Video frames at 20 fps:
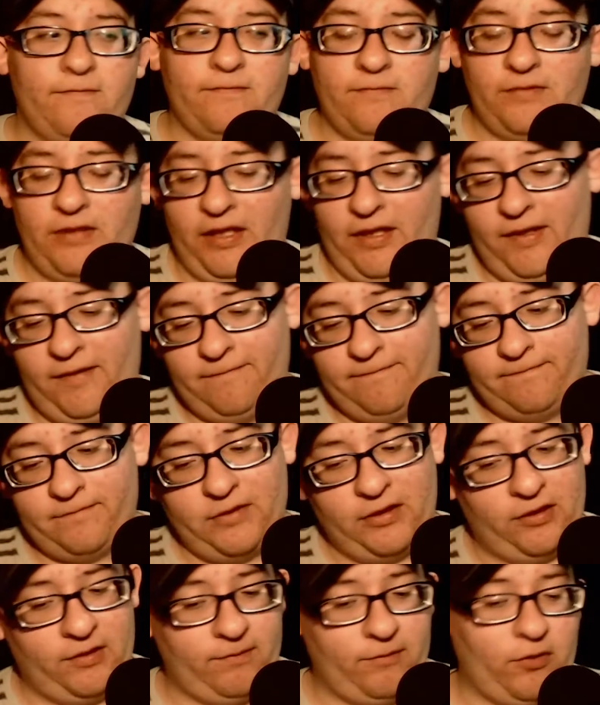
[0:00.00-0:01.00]
yeah.
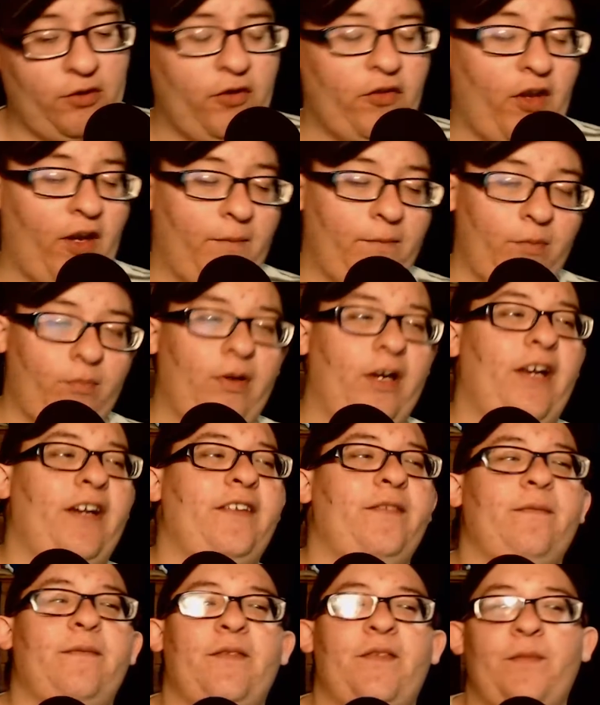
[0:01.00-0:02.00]
Um, hold up,
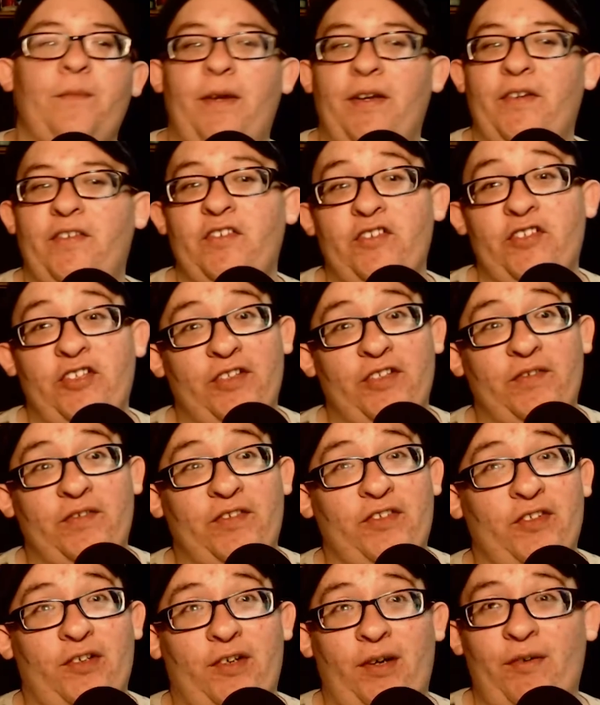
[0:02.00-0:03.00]
Brad is messaging,
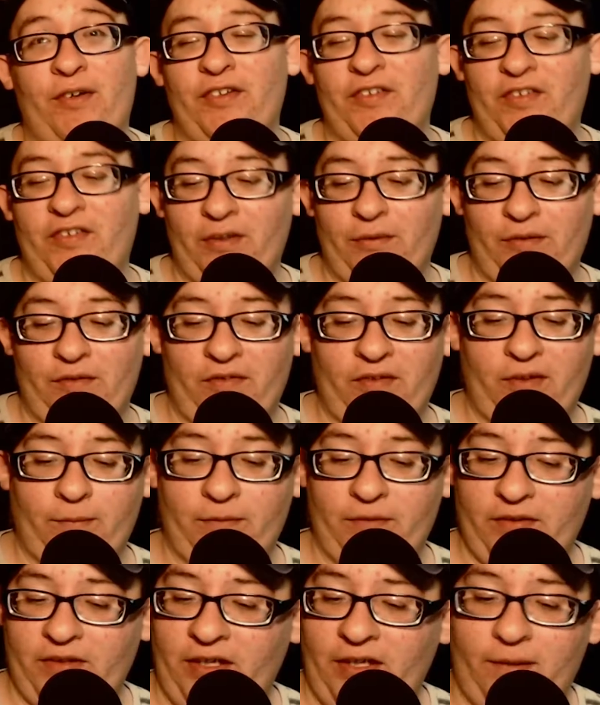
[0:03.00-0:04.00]
so I want to see what's up
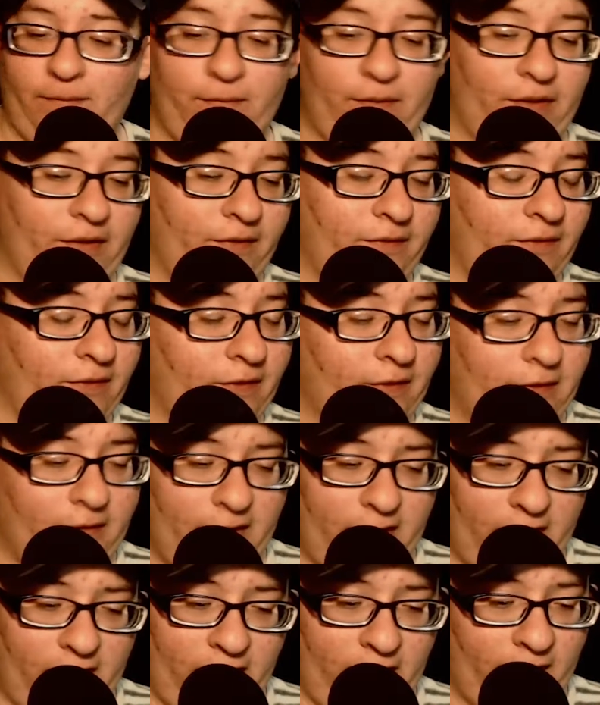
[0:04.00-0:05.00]
with that. But
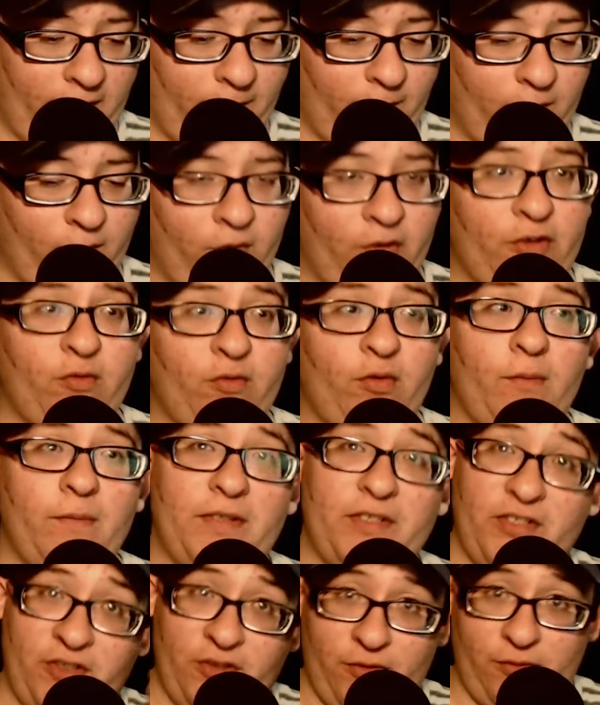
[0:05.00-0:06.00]
um, Wonder
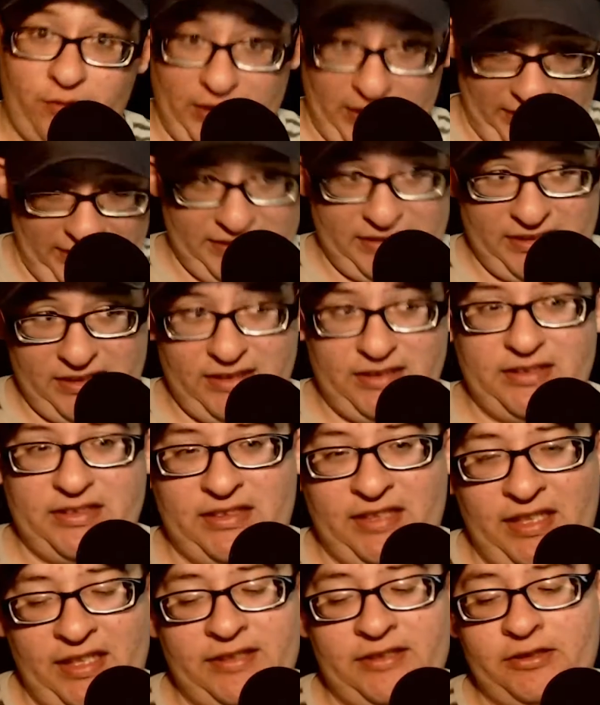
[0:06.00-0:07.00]
Woman two is
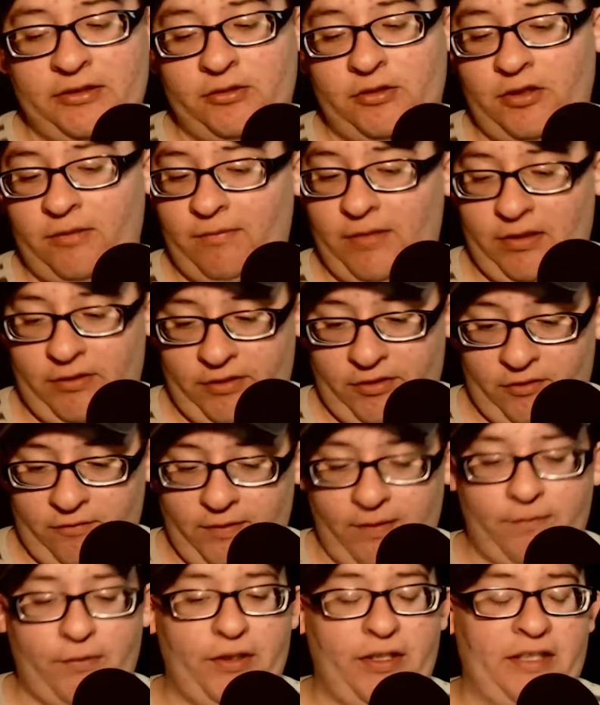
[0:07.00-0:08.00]
set to come out in
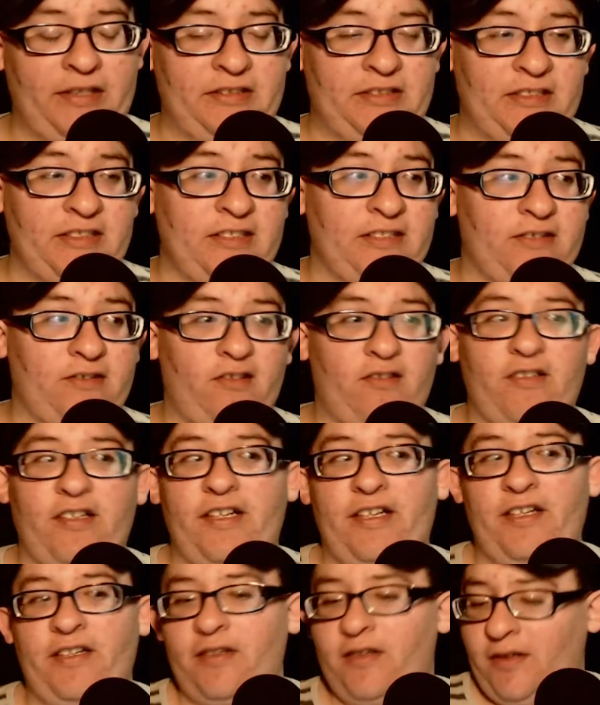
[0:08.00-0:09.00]
November nineteenth
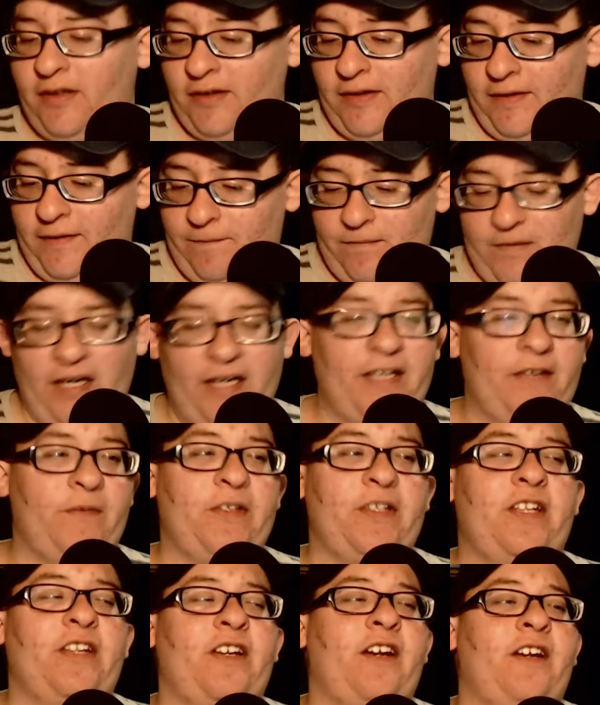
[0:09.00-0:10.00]
already. And if
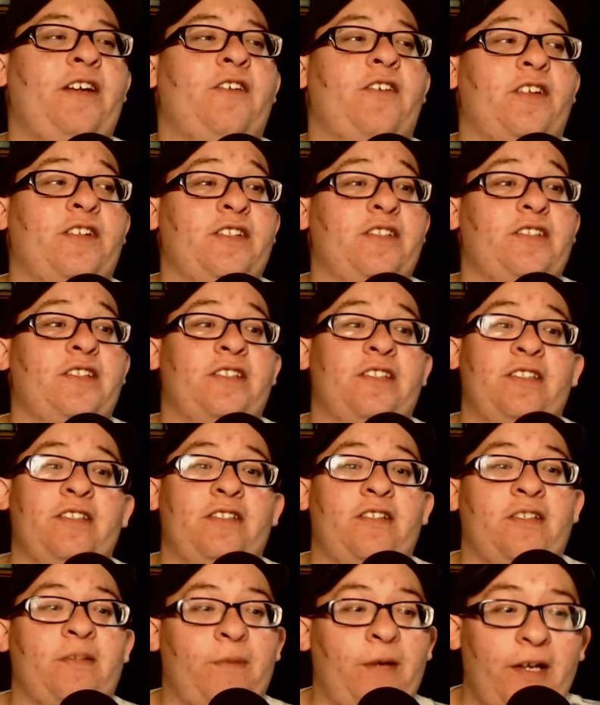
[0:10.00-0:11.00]
you did not hear on the on
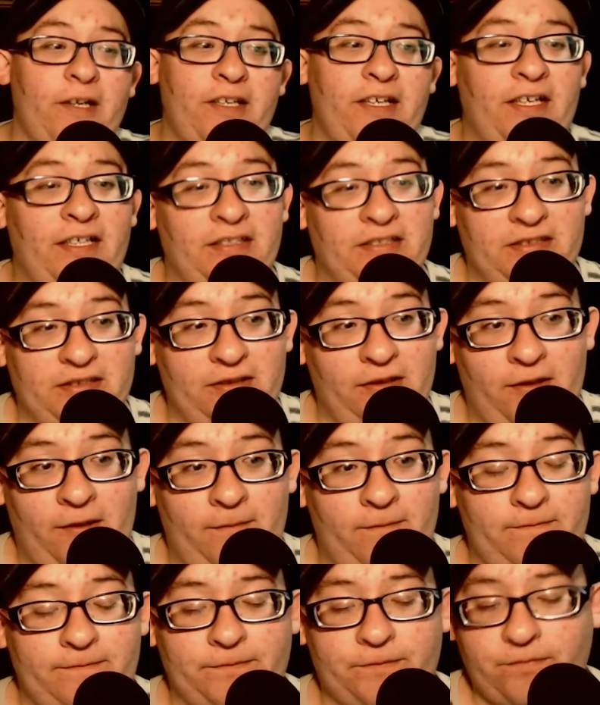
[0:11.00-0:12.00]
the on the podcast,
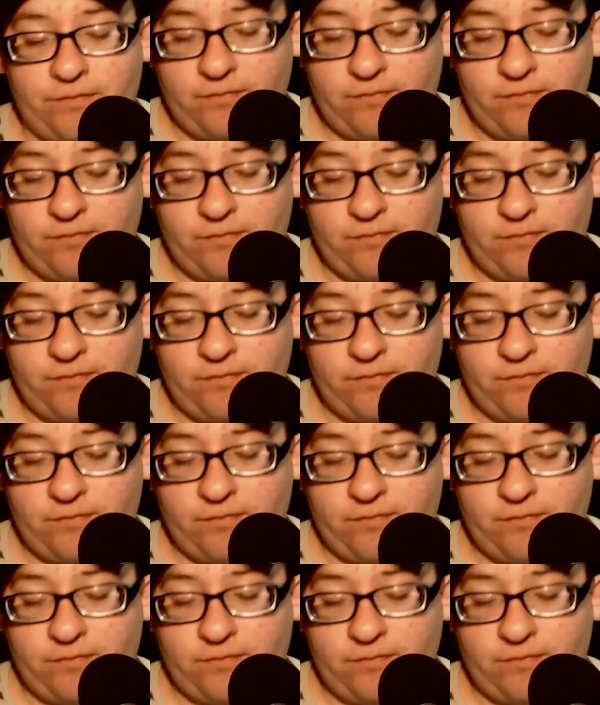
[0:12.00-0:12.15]
um,